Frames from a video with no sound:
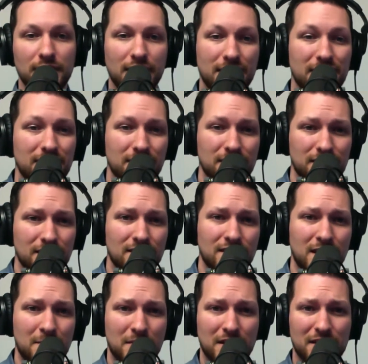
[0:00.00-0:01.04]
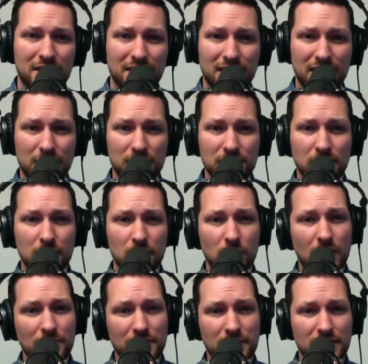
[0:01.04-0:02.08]
and this is the same kind of thing that I used to do
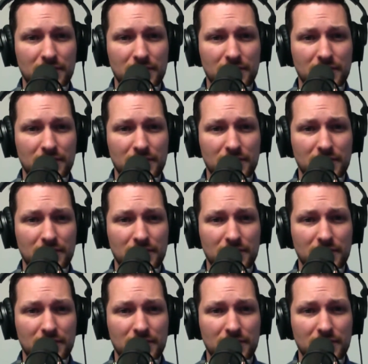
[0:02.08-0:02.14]
often,